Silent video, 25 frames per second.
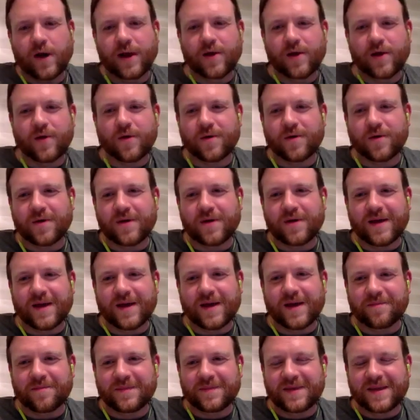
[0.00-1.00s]
you're
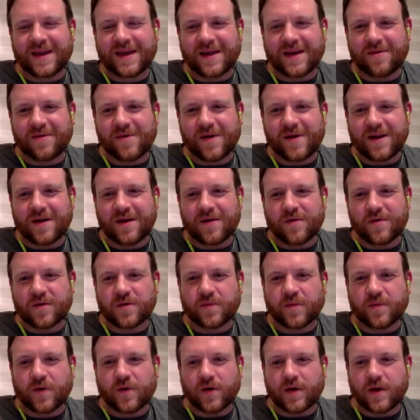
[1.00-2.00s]
getting ready to
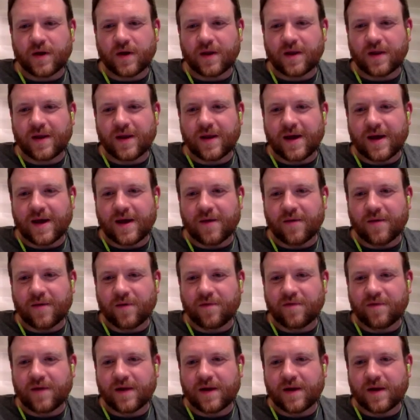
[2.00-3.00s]
respond,
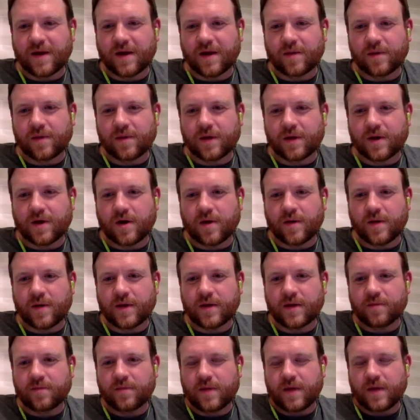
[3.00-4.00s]
we've had a couple of
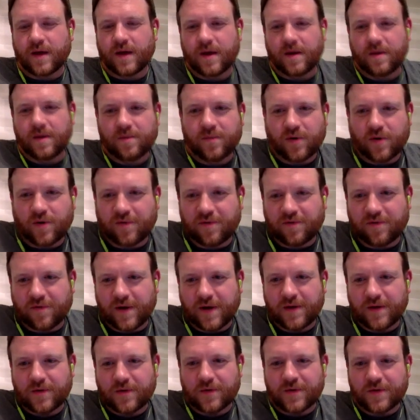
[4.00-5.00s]
comments. Paul
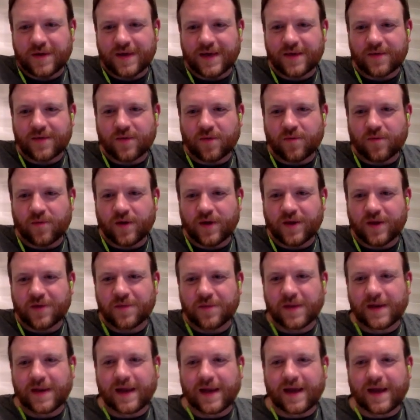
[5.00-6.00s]
Fraser says, what
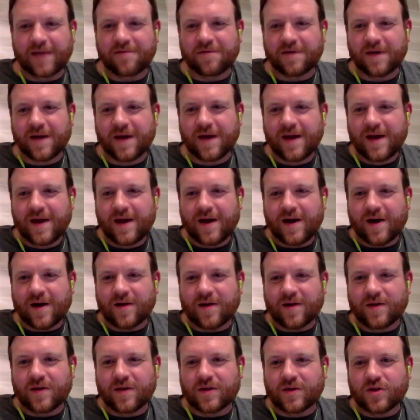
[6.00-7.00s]
brings me life
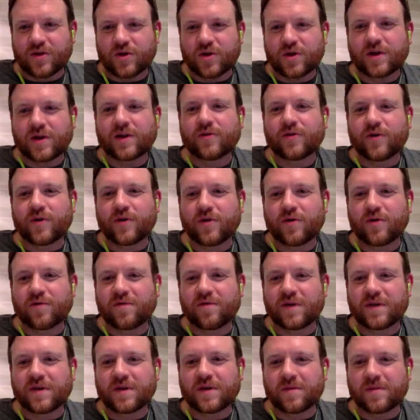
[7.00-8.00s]
are the children who
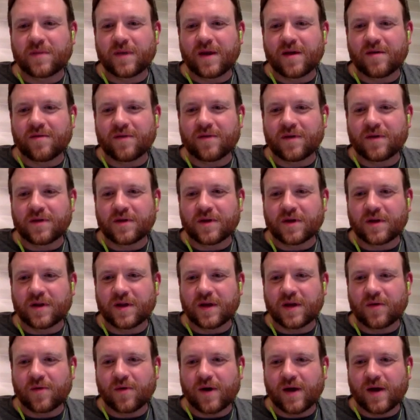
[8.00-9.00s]
visit me every
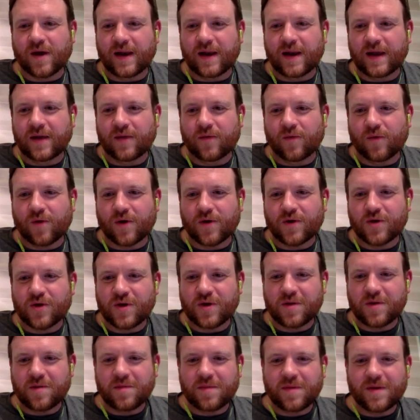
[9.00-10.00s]
Sunday where I lead
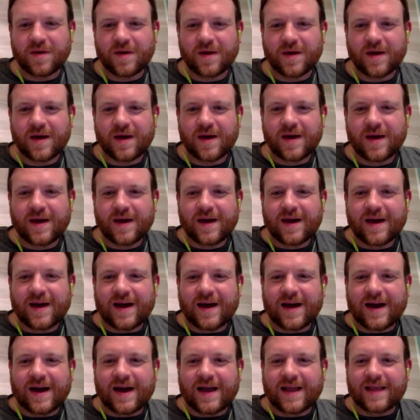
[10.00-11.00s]
worship.
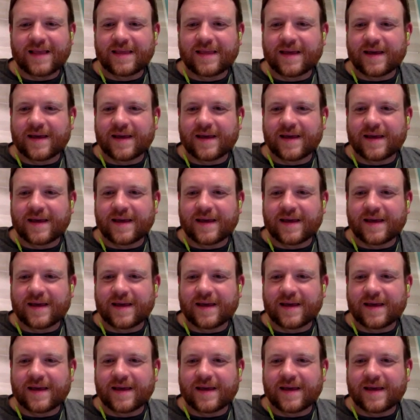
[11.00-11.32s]
And